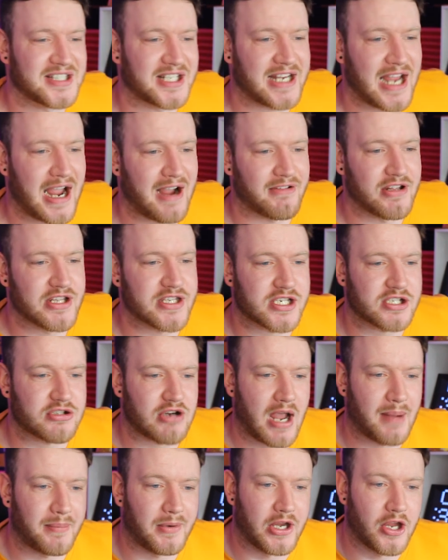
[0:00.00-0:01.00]
to Karen
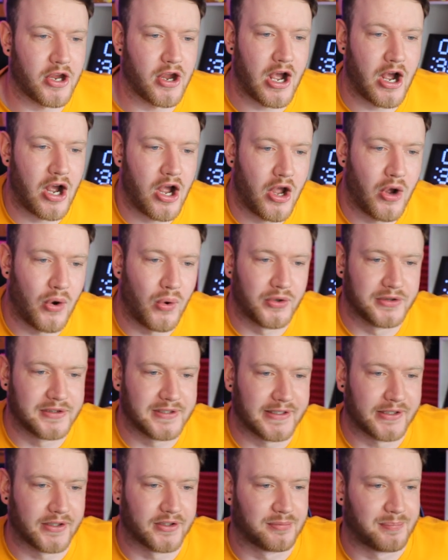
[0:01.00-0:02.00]
describing her
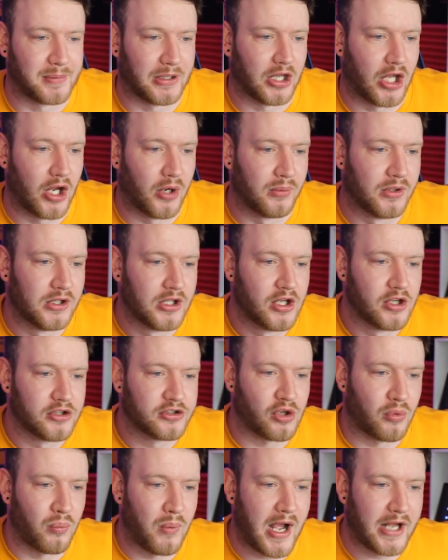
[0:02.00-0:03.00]
ordeals below.
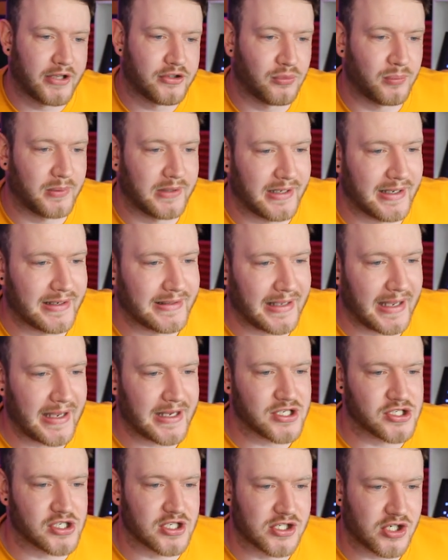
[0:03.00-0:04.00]
So why do we
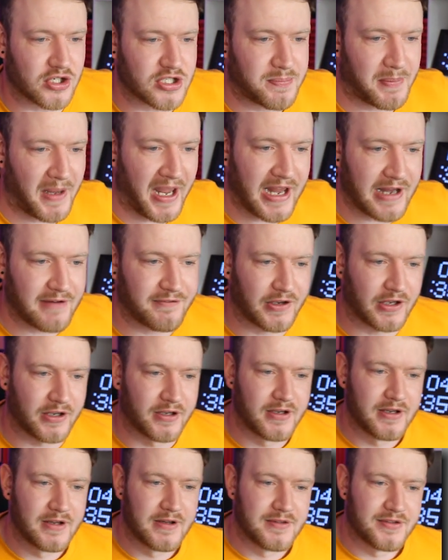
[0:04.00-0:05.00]
engage in such
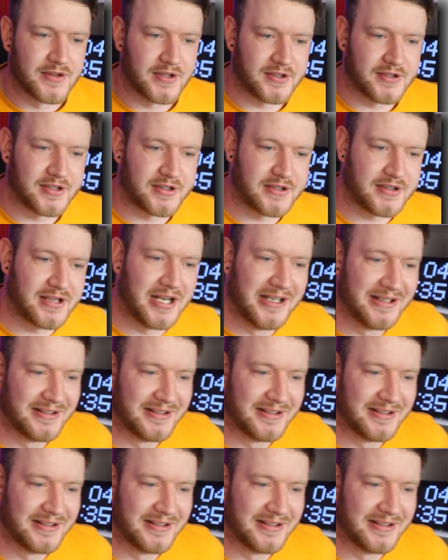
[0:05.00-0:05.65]
behavior? This is...